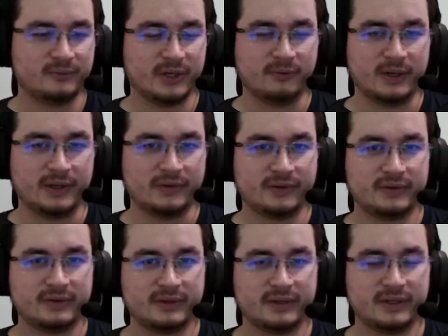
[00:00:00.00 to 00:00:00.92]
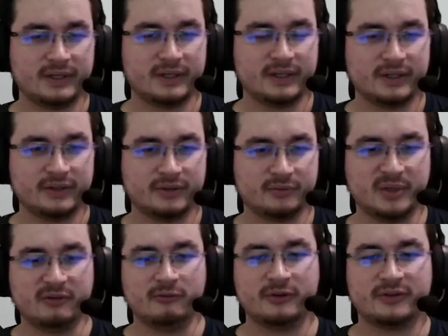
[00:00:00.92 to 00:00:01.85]
we want to
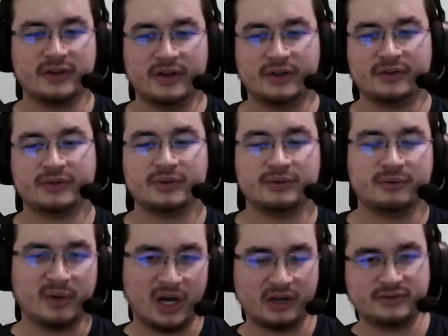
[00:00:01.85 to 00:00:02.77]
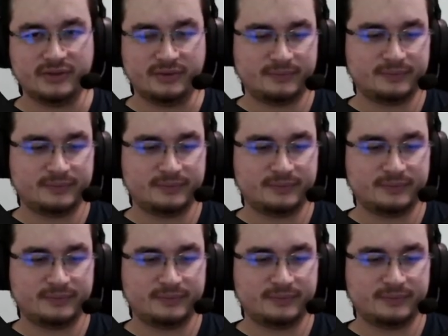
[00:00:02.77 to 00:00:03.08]
be returned to the browser.